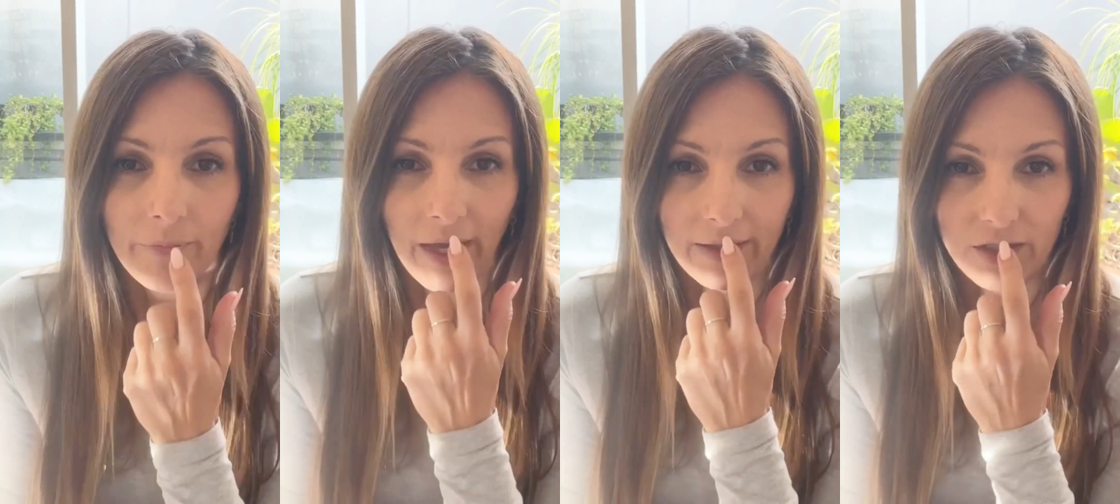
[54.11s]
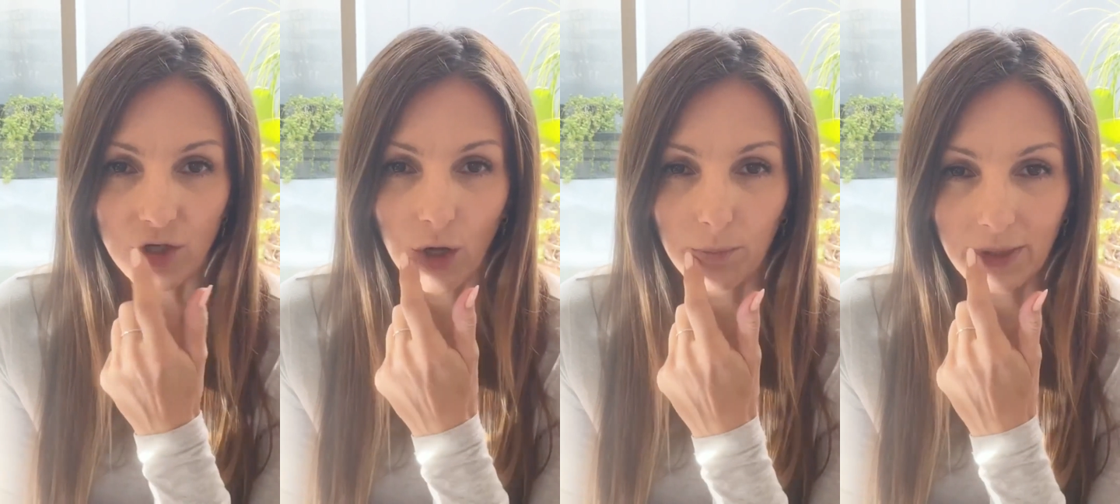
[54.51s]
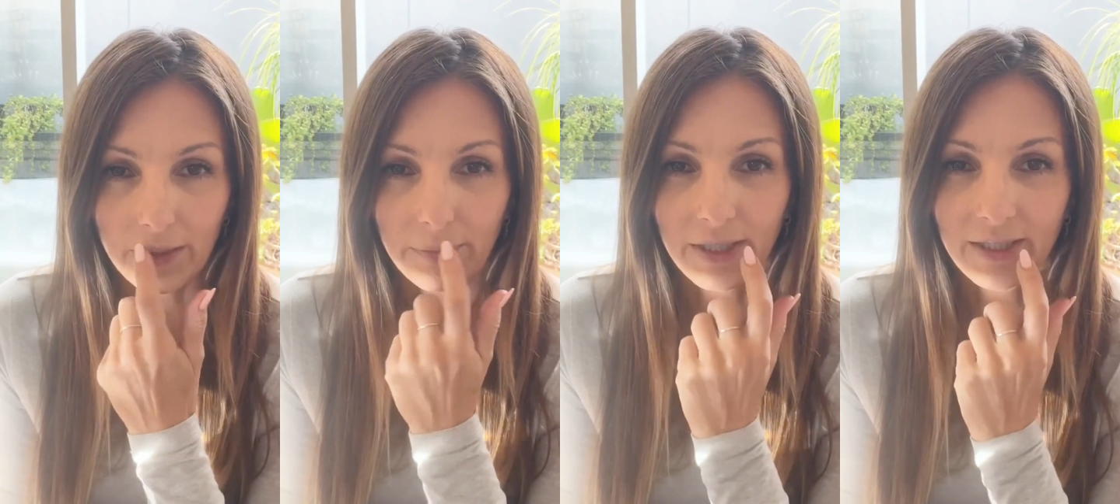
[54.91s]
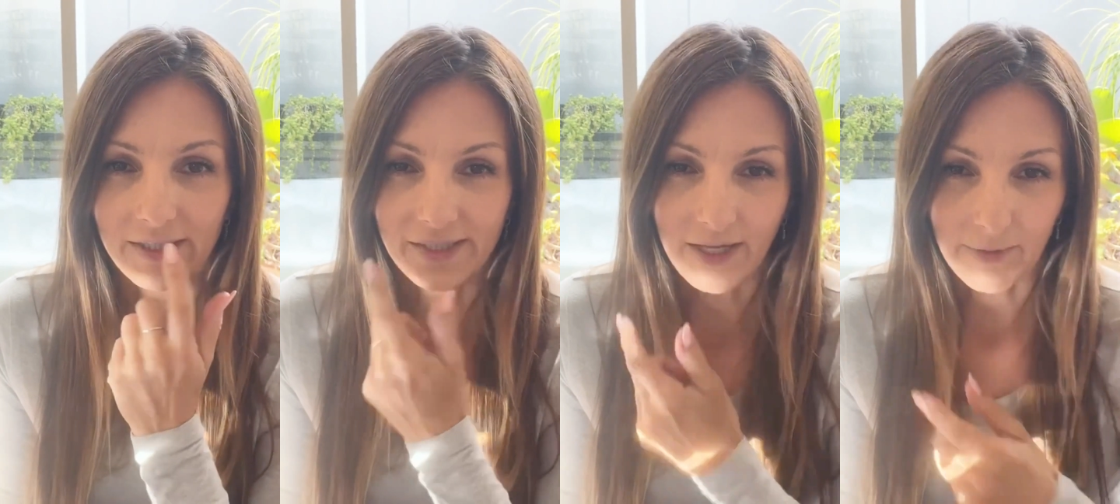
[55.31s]
and the top lip in
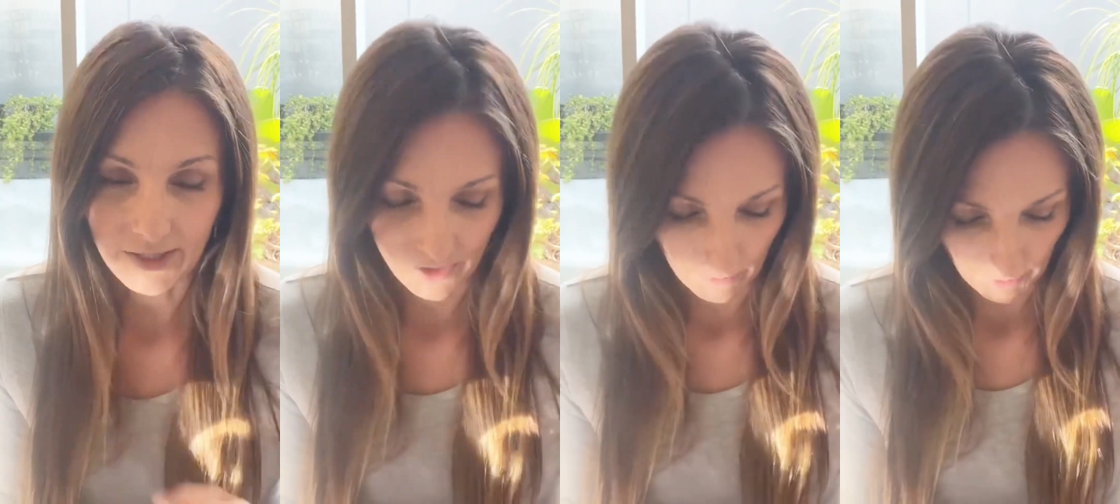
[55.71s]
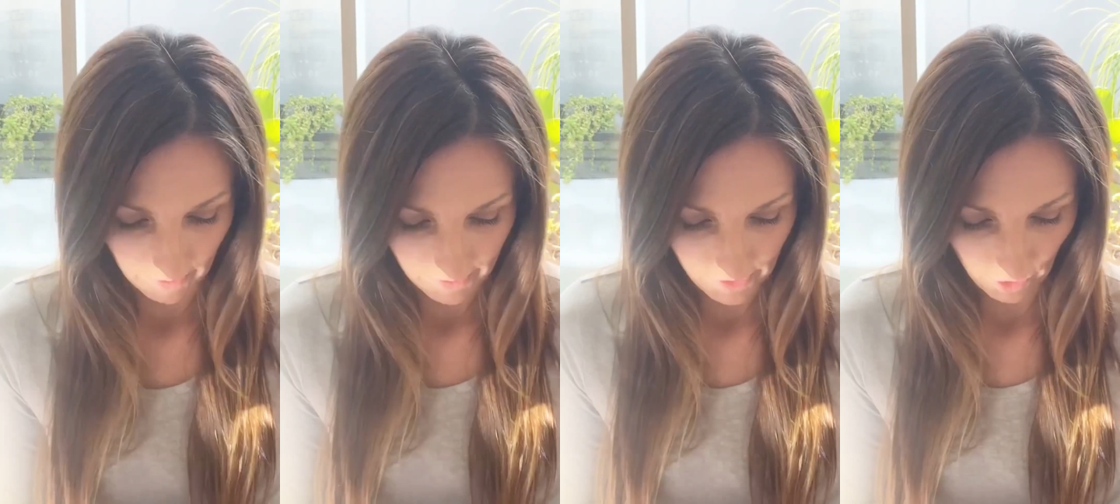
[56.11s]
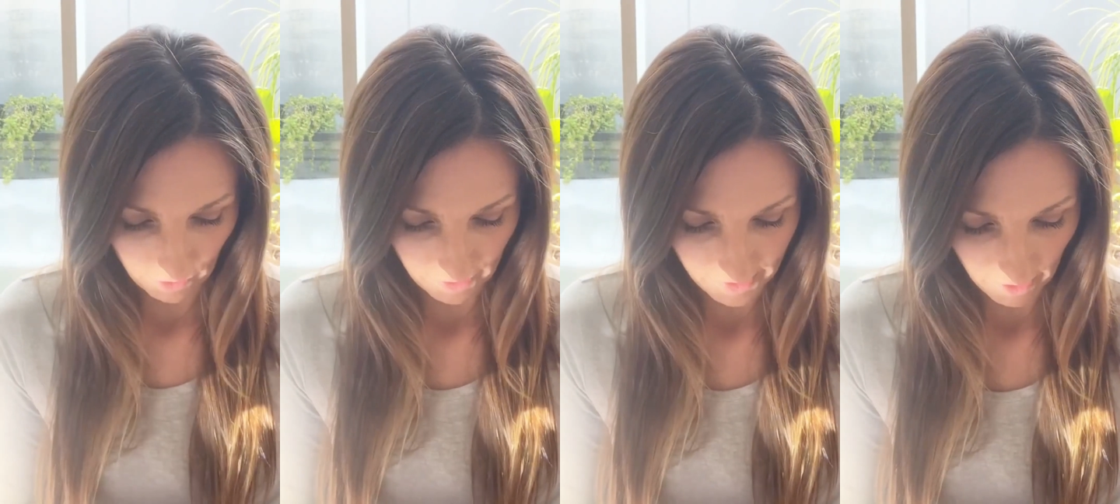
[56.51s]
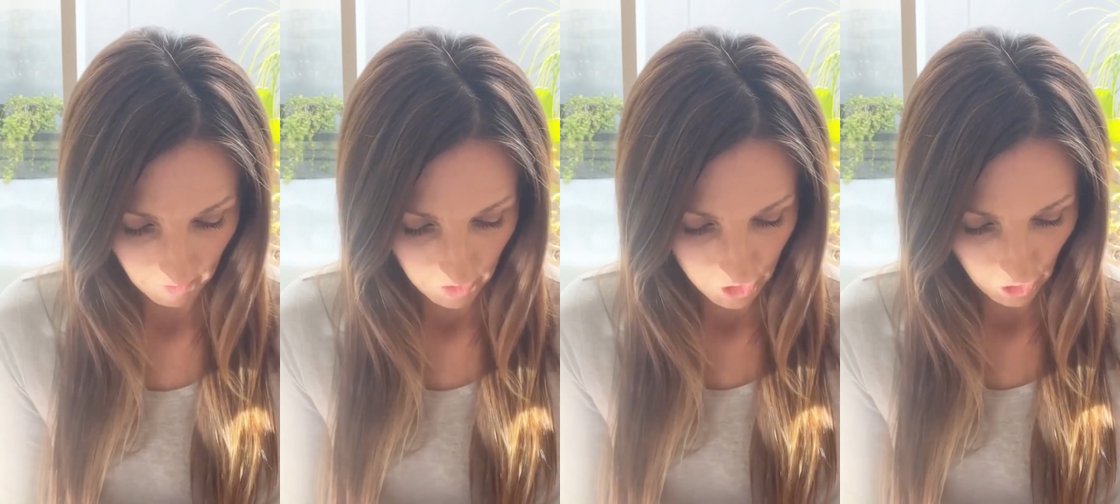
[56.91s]
a semicircle. So I'm
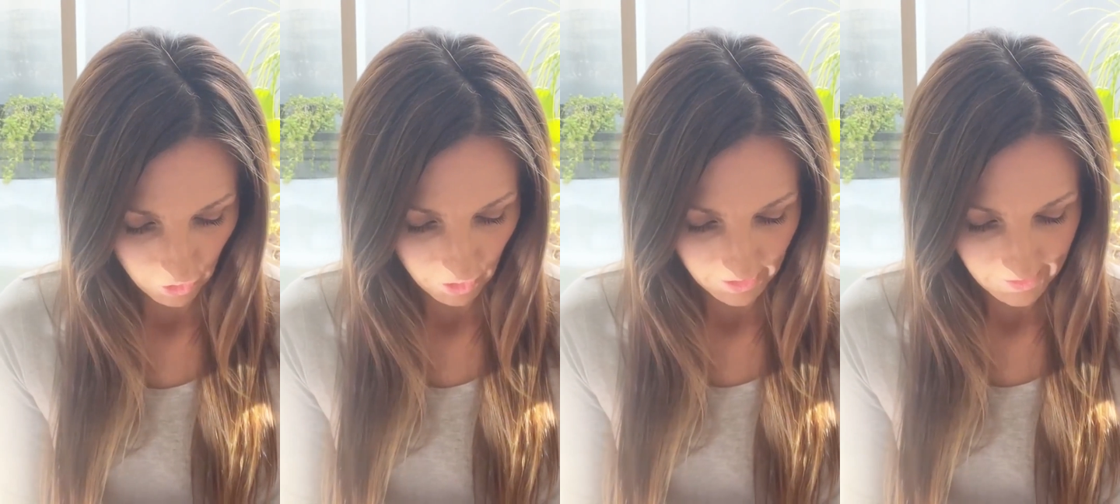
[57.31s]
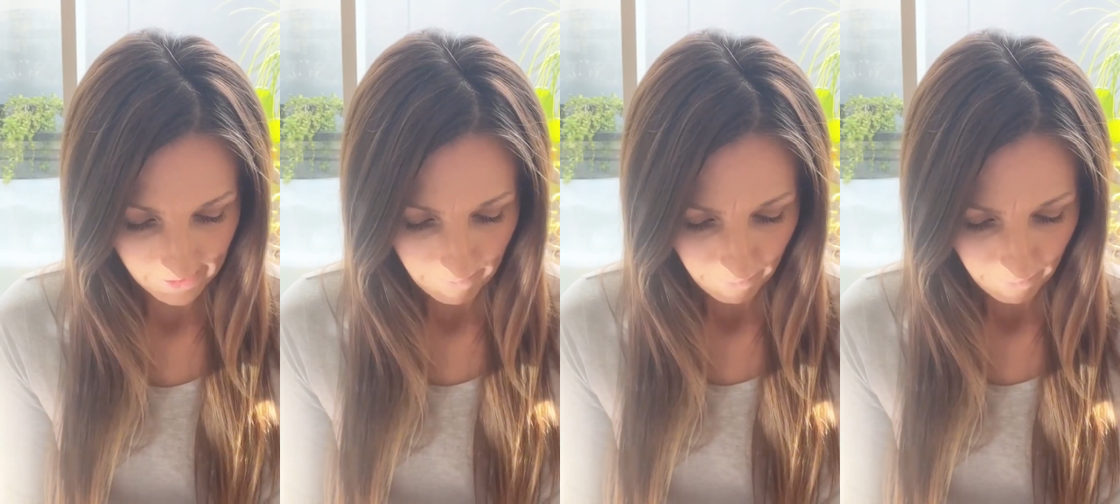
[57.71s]
going to show you this.